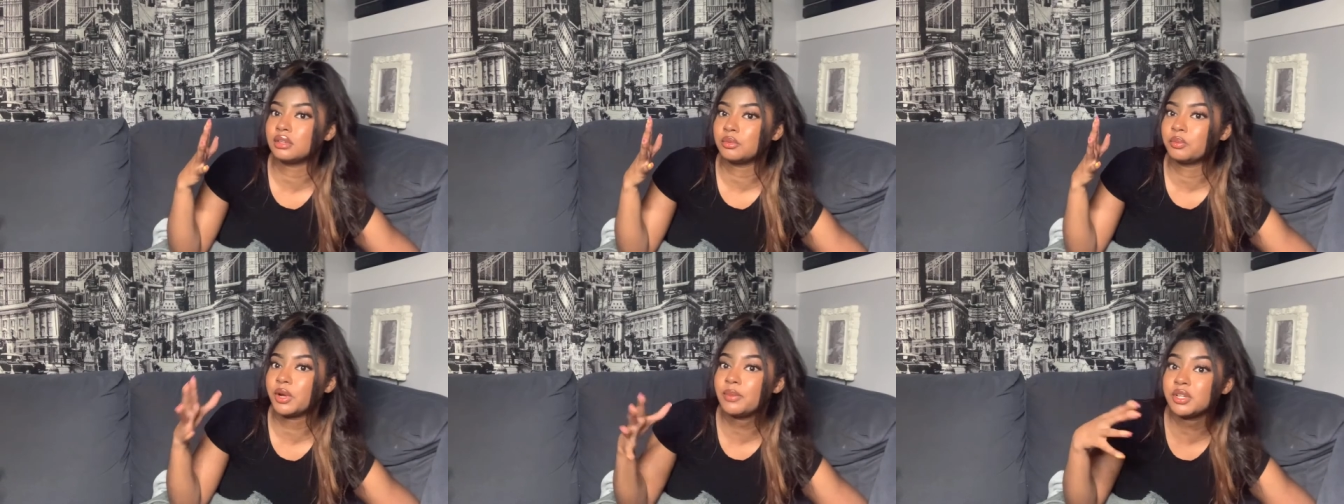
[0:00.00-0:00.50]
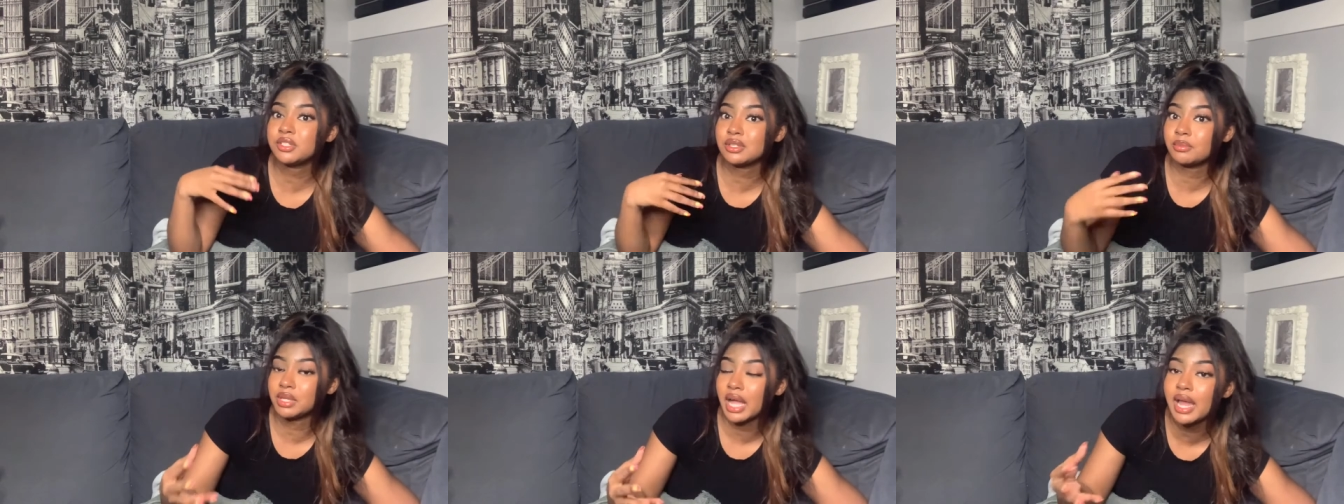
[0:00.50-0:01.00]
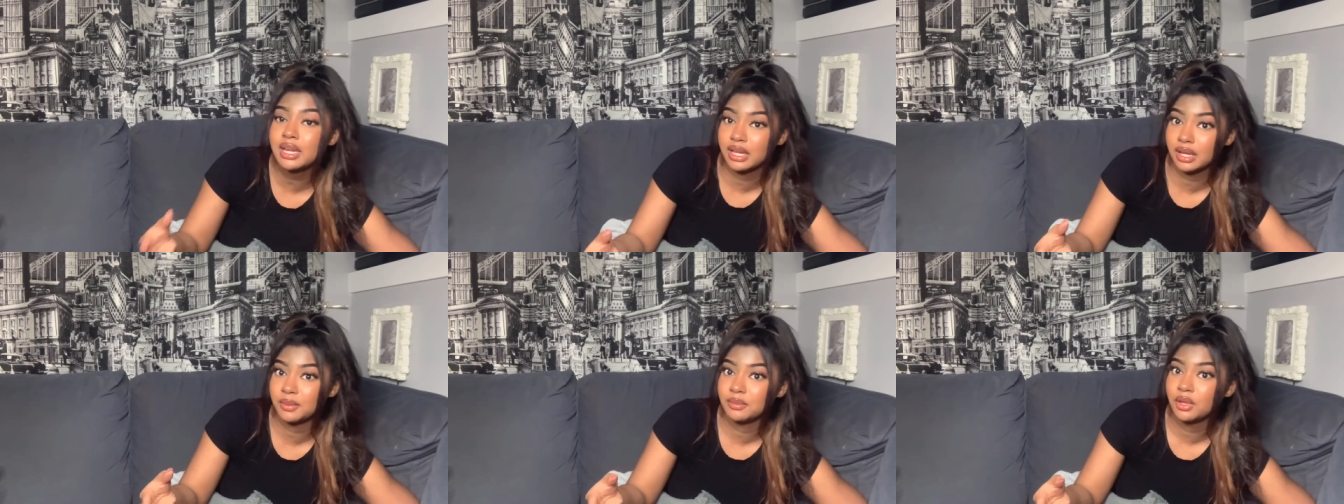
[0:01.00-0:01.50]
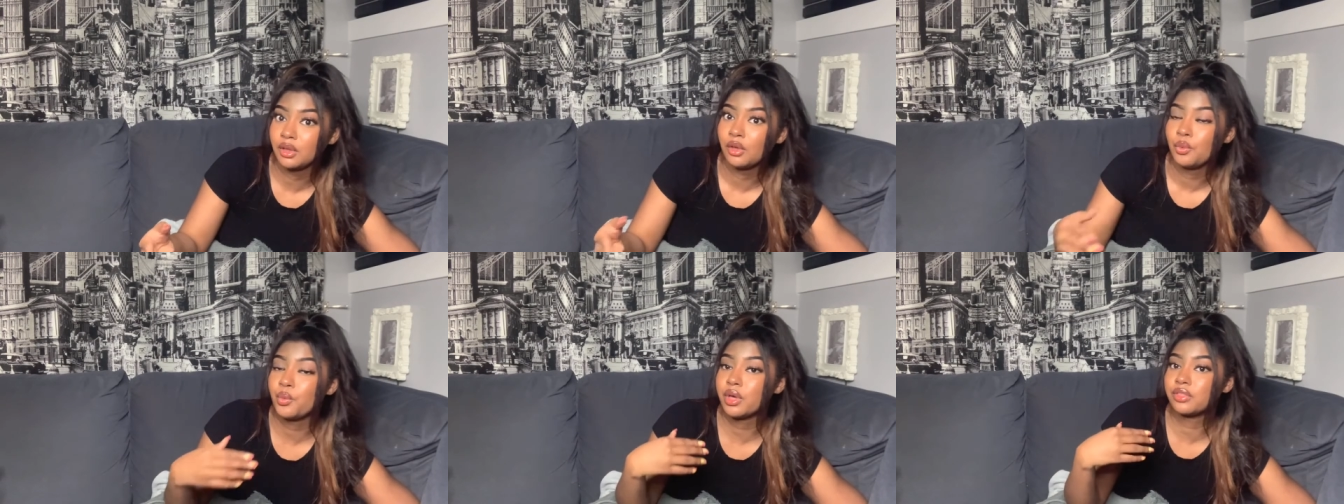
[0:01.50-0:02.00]
pretty much supplied him
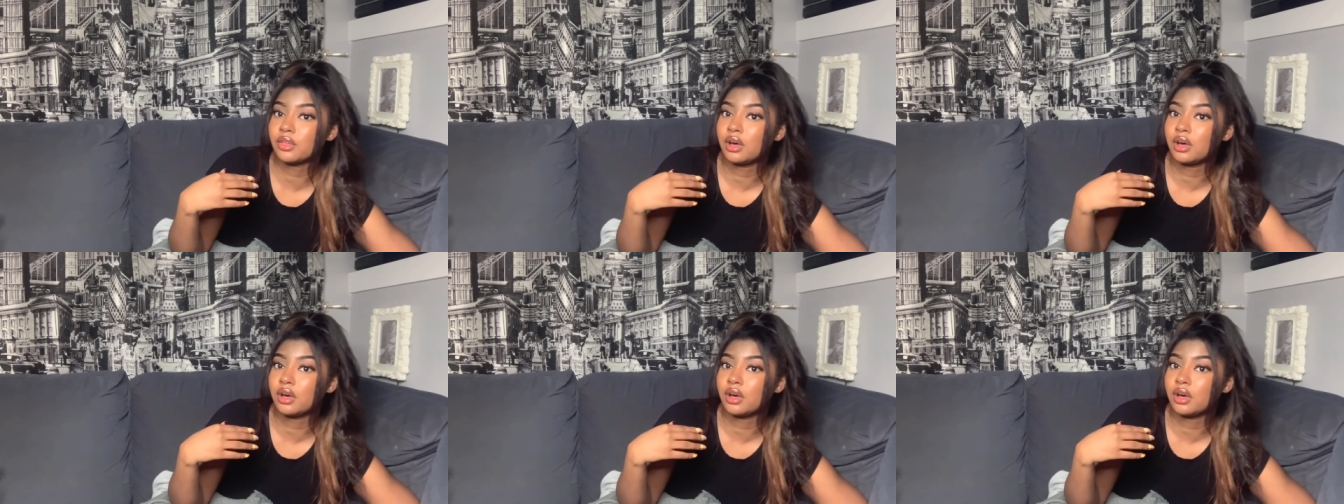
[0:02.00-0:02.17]
with